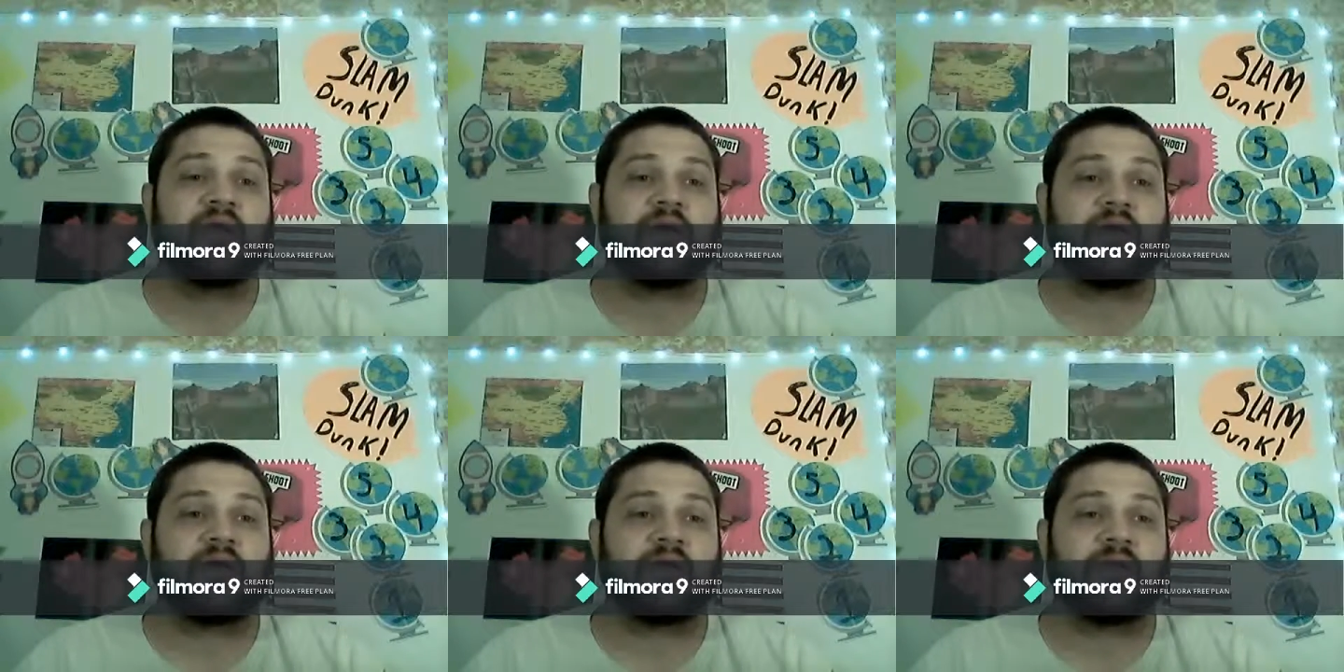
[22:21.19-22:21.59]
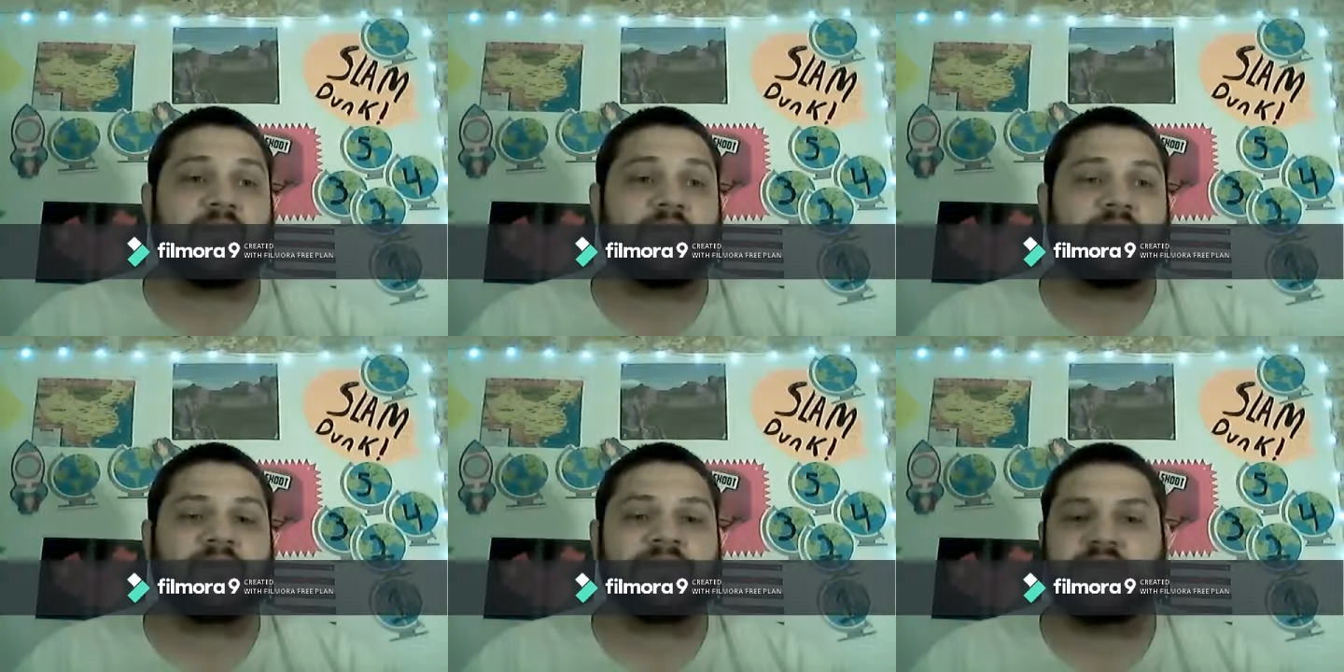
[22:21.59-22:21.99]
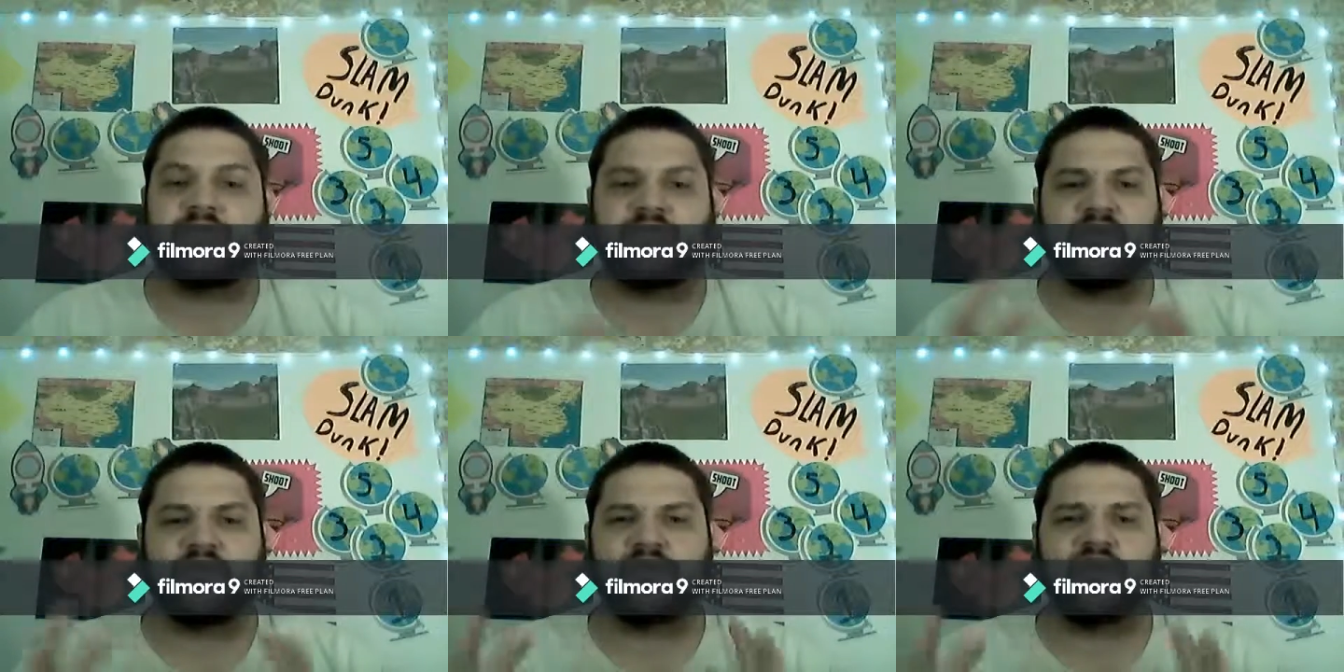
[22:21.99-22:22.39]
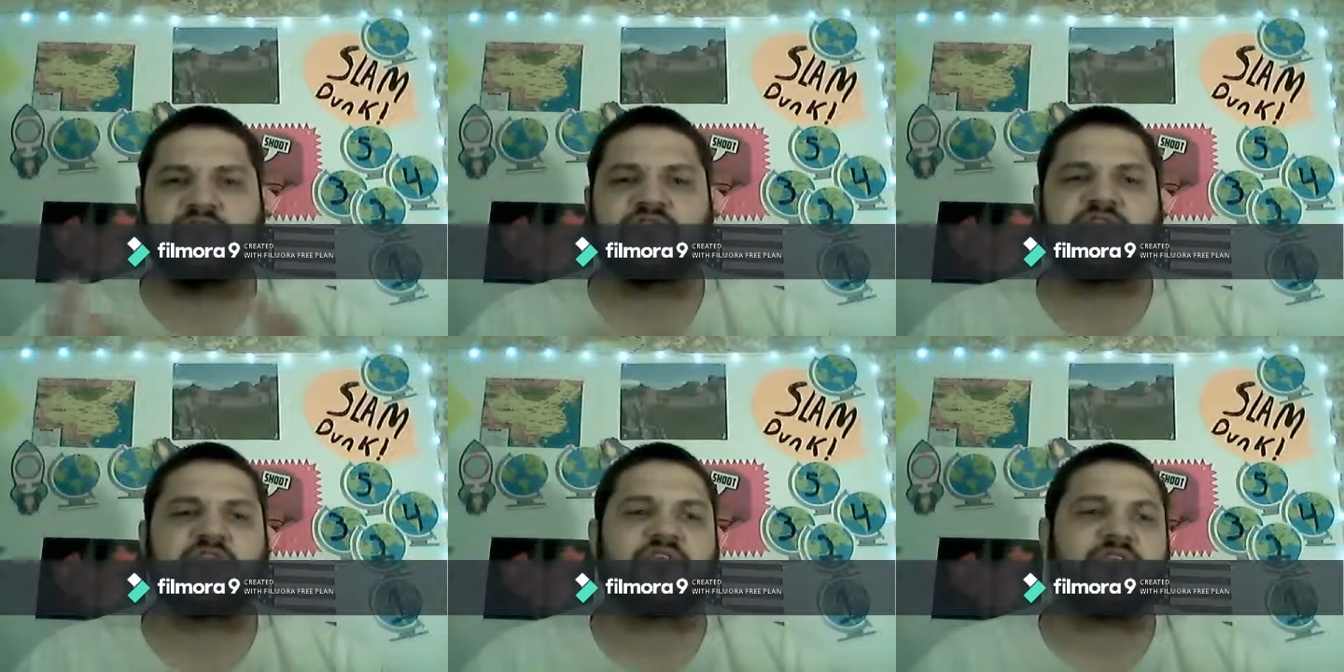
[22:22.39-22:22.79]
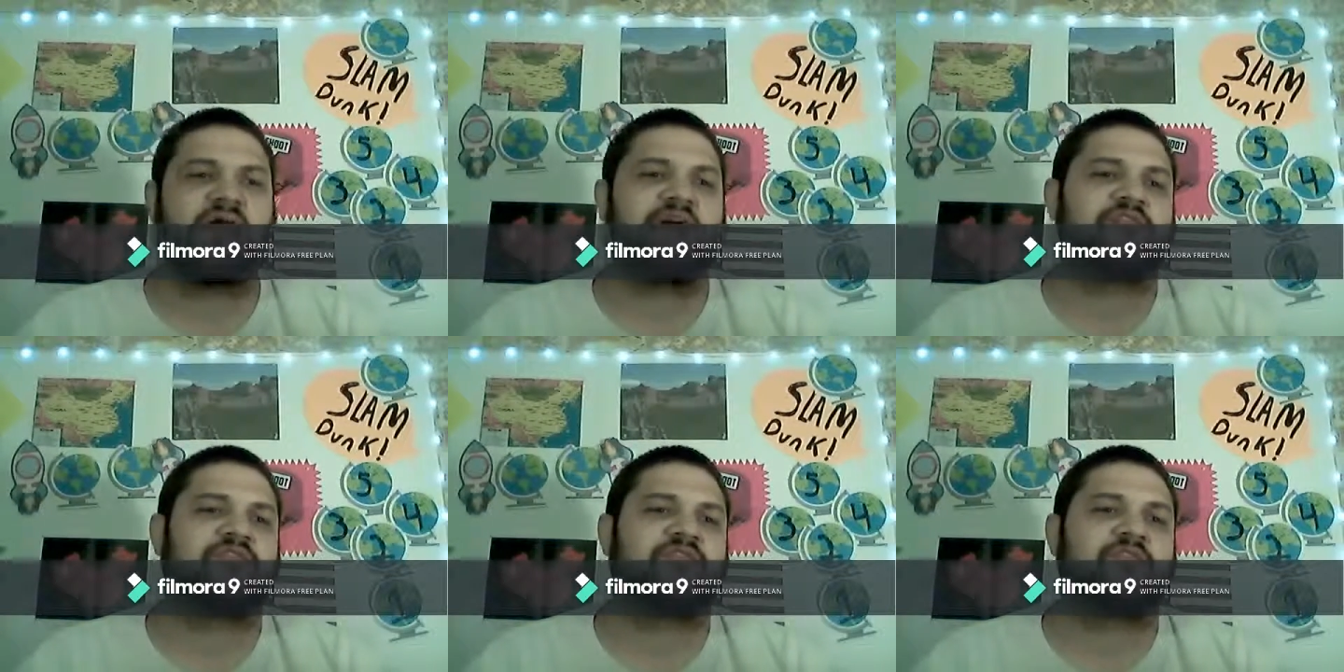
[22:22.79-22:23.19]
that you can use in your
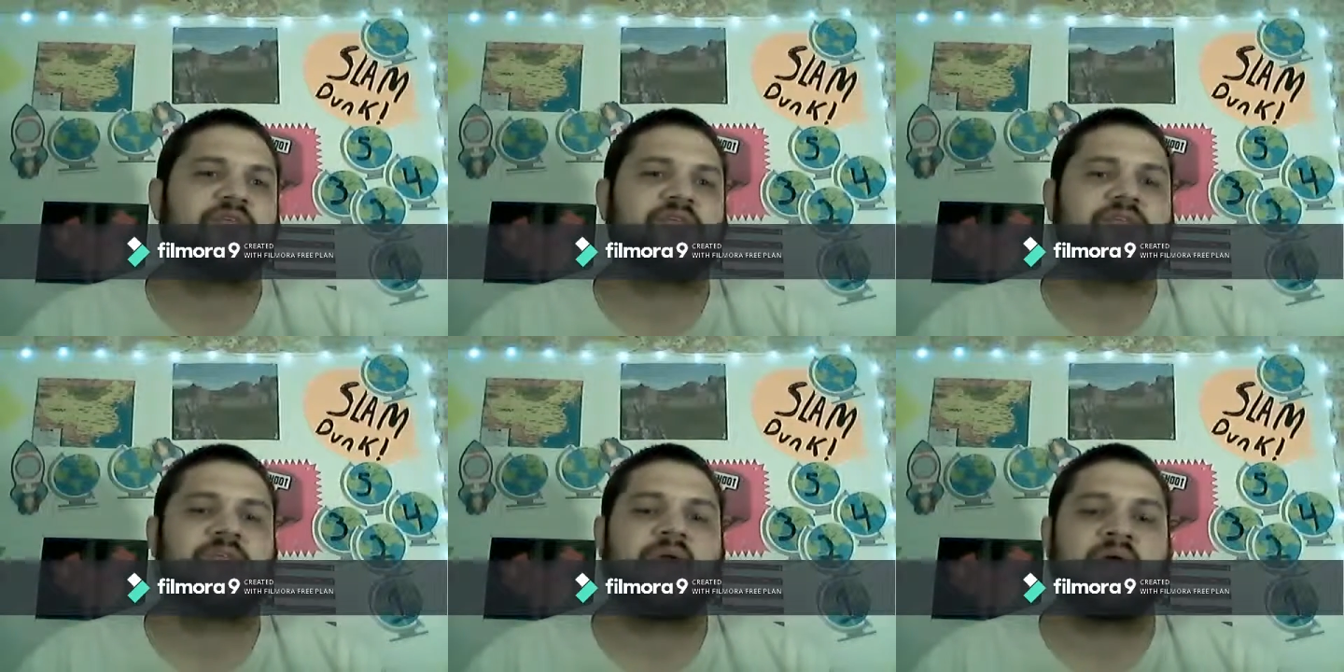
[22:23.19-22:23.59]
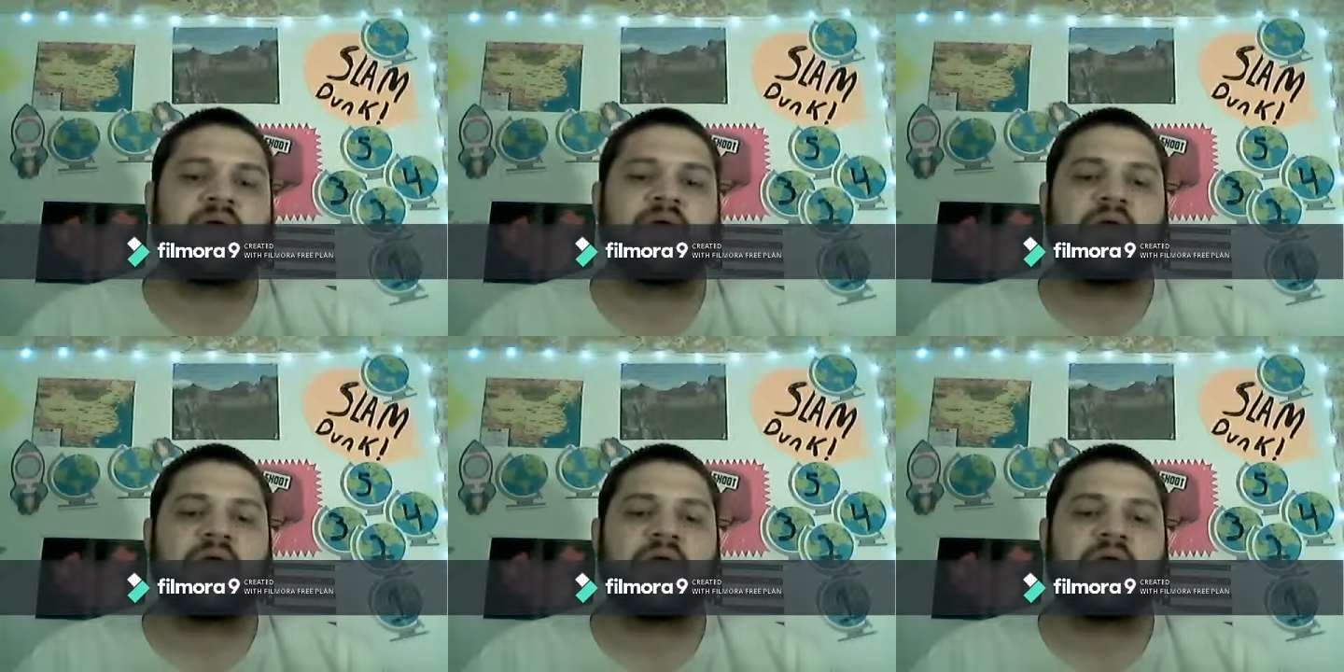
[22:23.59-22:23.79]
classroom,